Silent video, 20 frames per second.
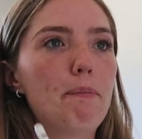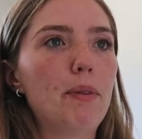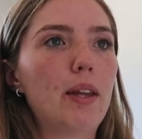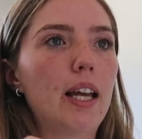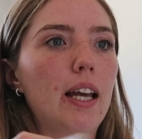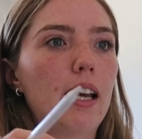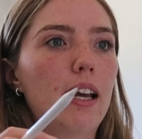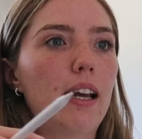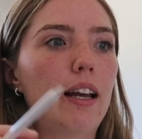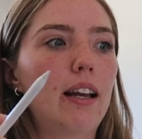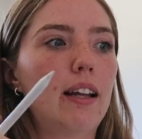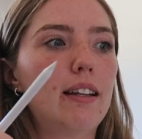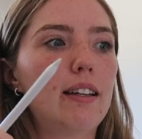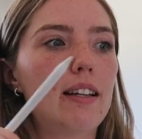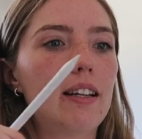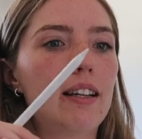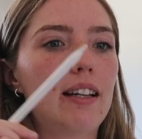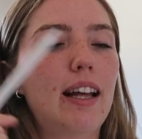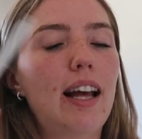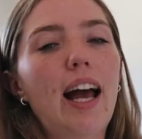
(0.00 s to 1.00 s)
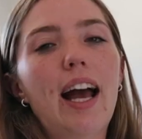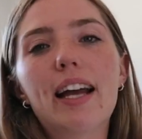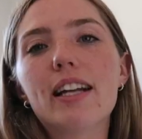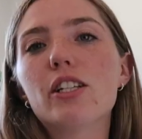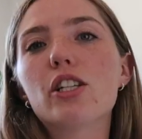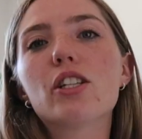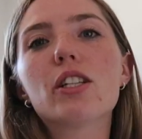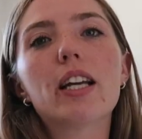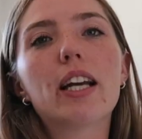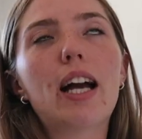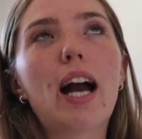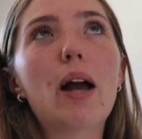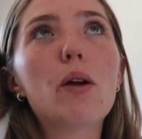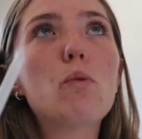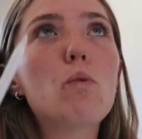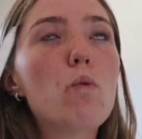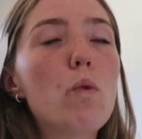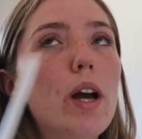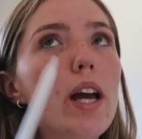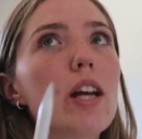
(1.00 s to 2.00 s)
And I just like, I
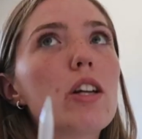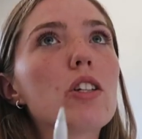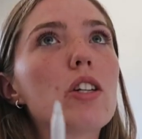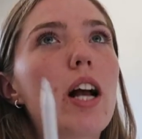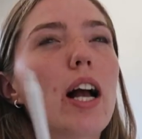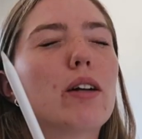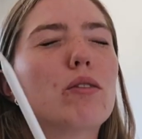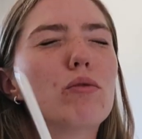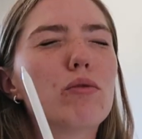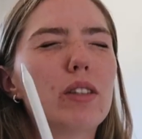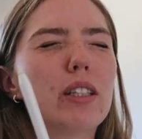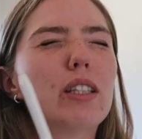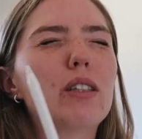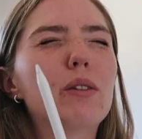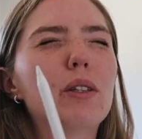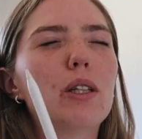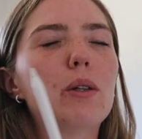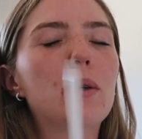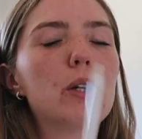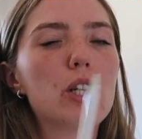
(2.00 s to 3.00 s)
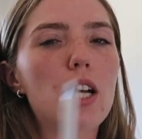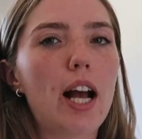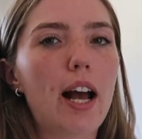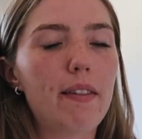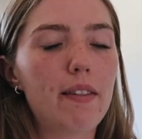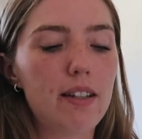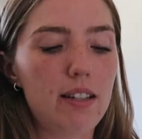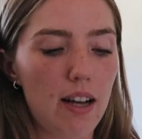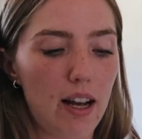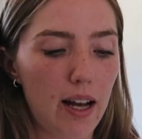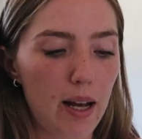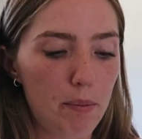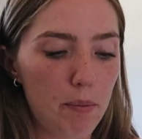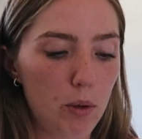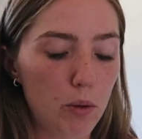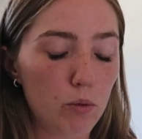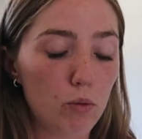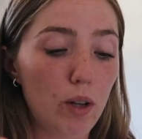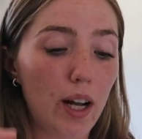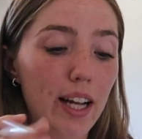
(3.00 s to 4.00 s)
really wish I had the time,
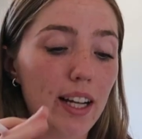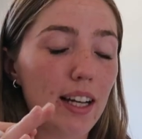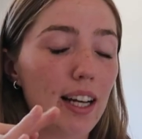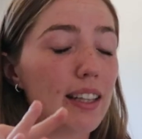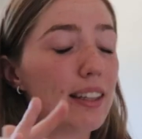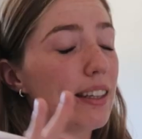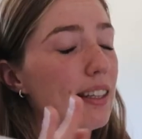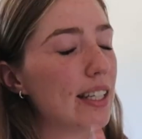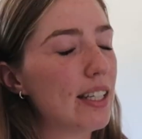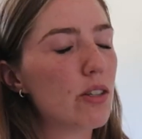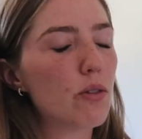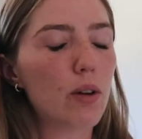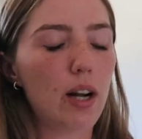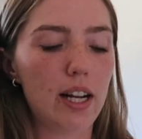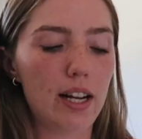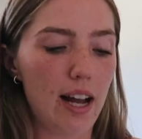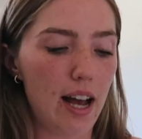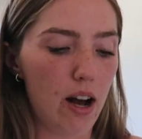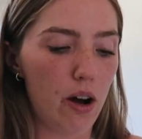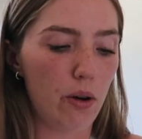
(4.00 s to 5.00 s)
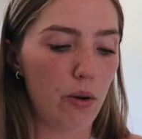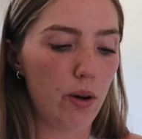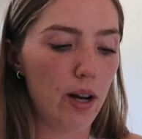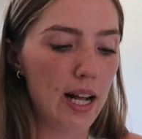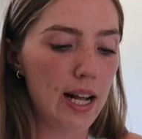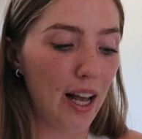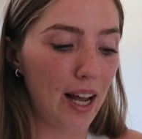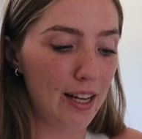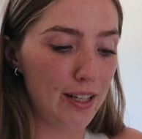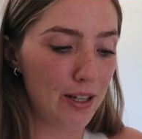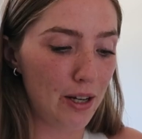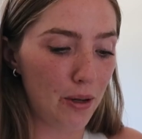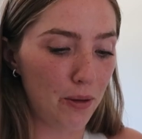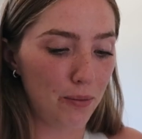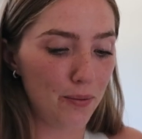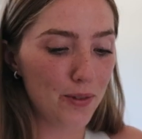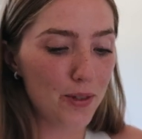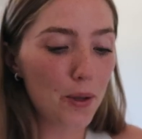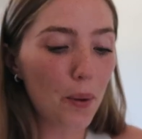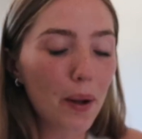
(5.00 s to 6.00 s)
but at least right now I don't.
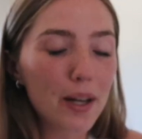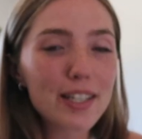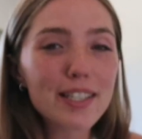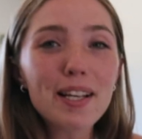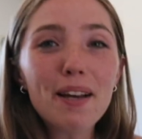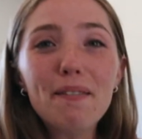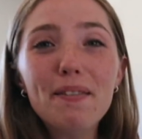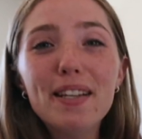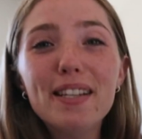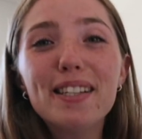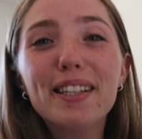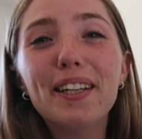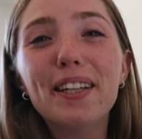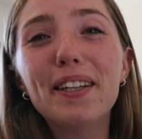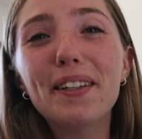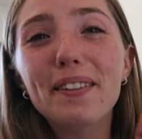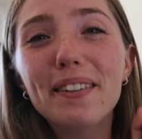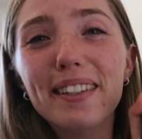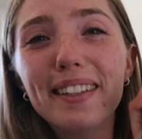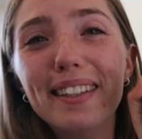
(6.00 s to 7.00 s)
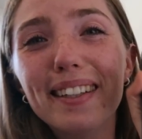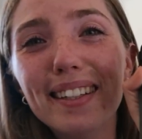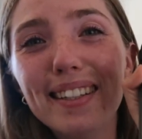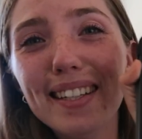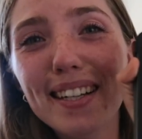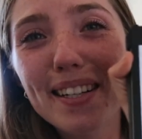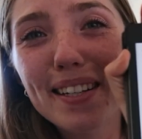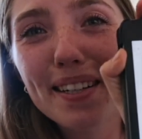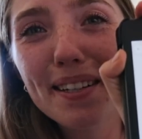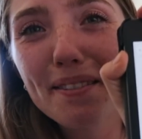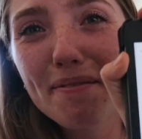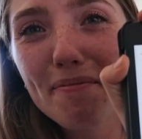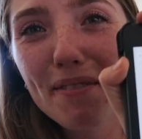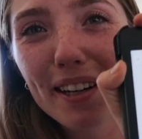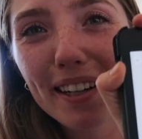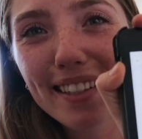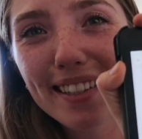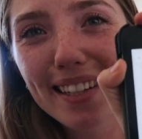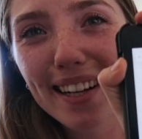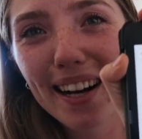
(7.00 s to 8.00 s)
So I just have this cute little digital
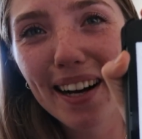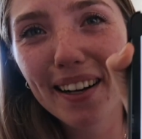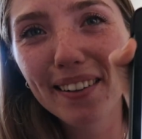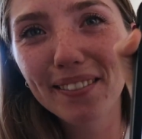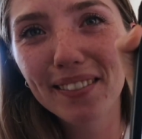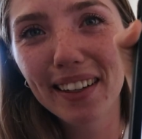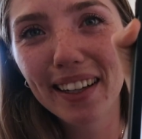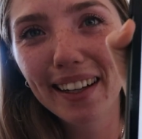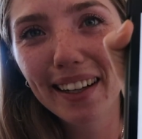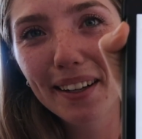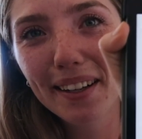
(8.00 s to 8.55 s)
bookshelf.